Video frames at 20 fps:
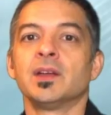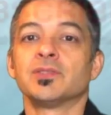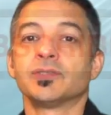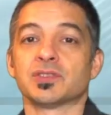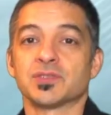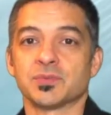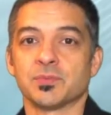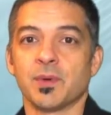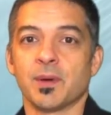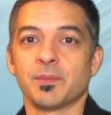
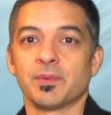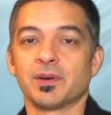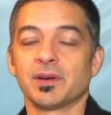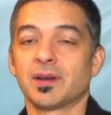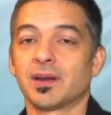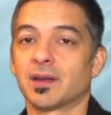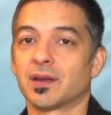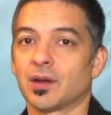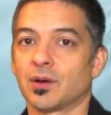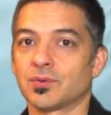Just remember,
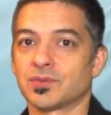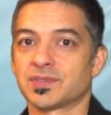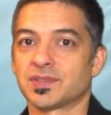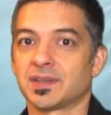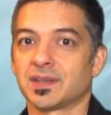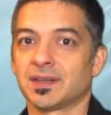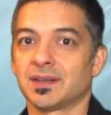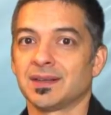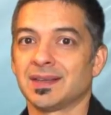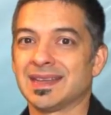
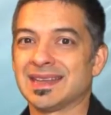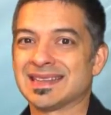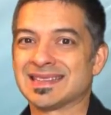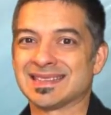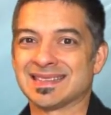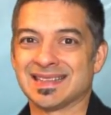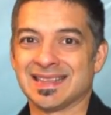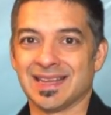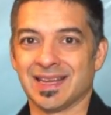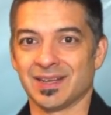ghosting
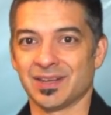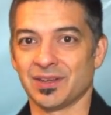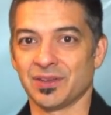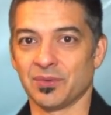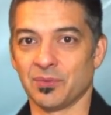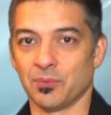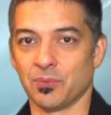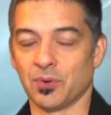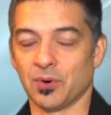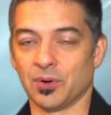isn't the end of
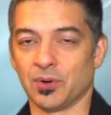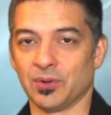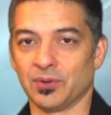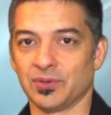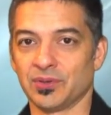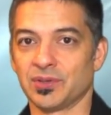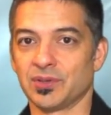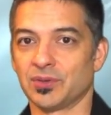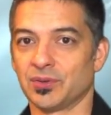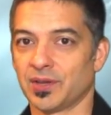the world.
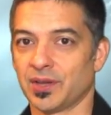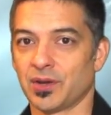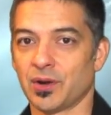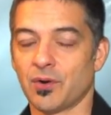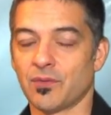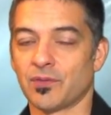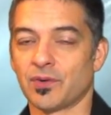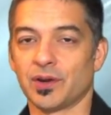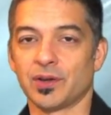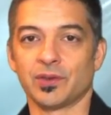You'll get
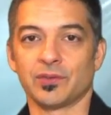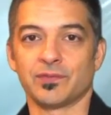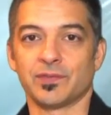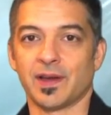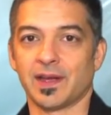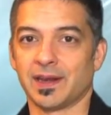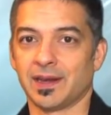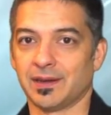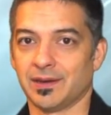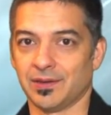over it. You'll
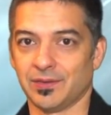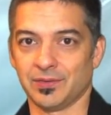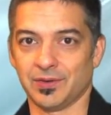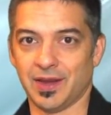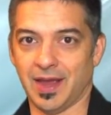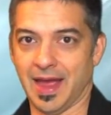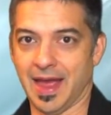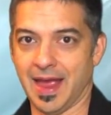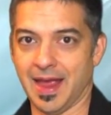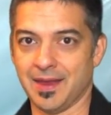find another
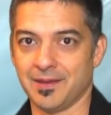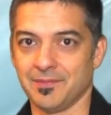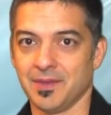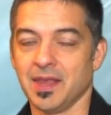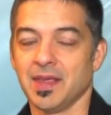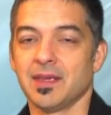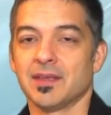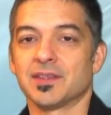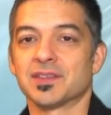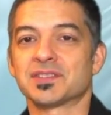guy.
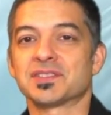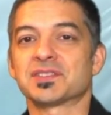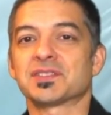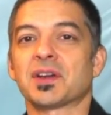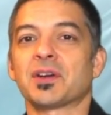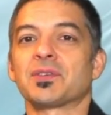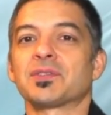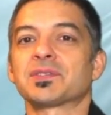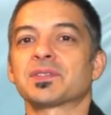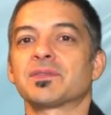This is
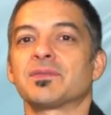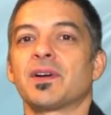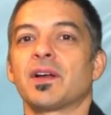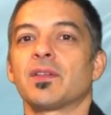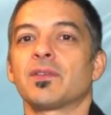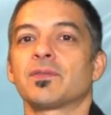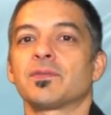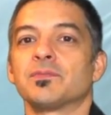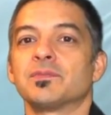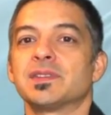Carlos
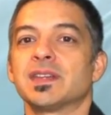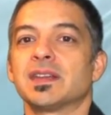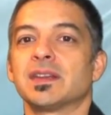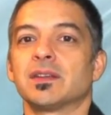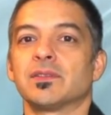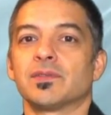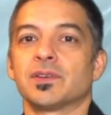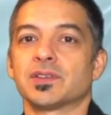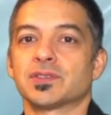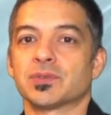Cavallo from
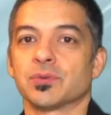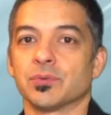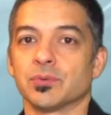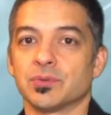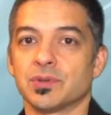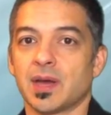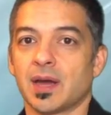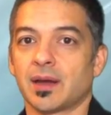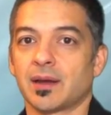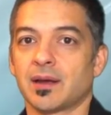
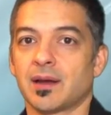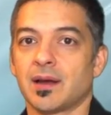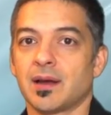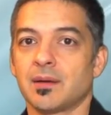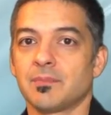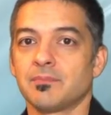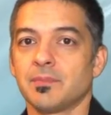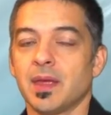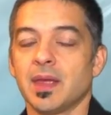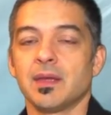
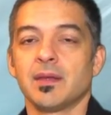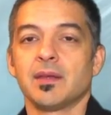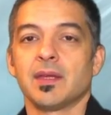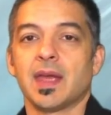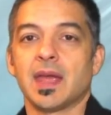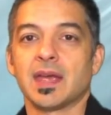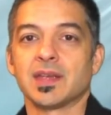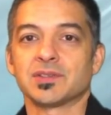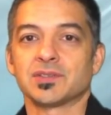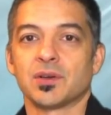datingadviceguru.com.
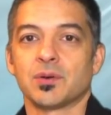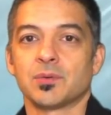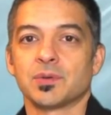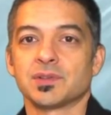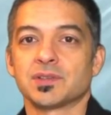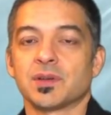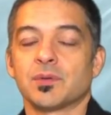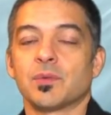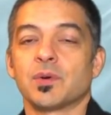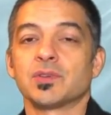As
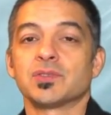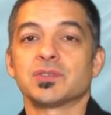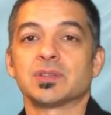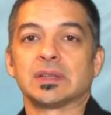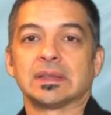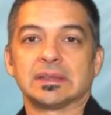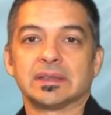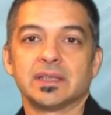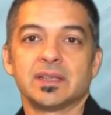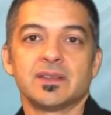always, I want you
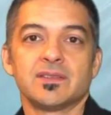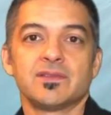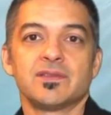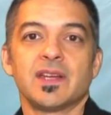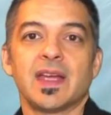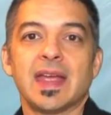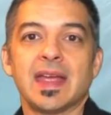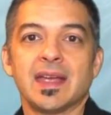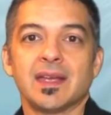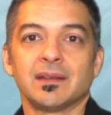to
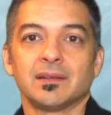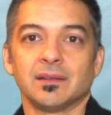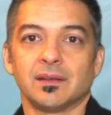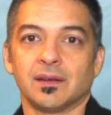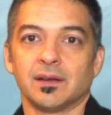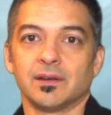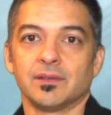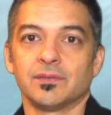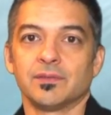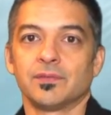live and
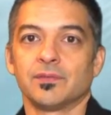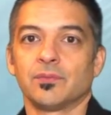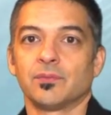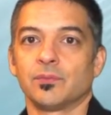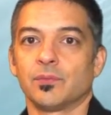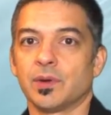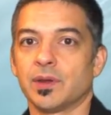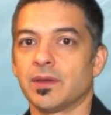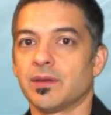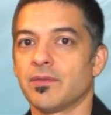love
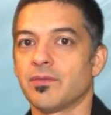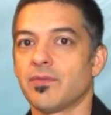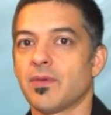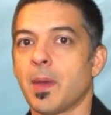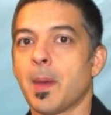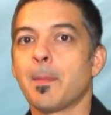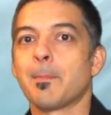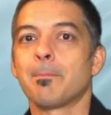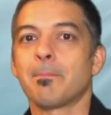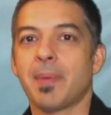with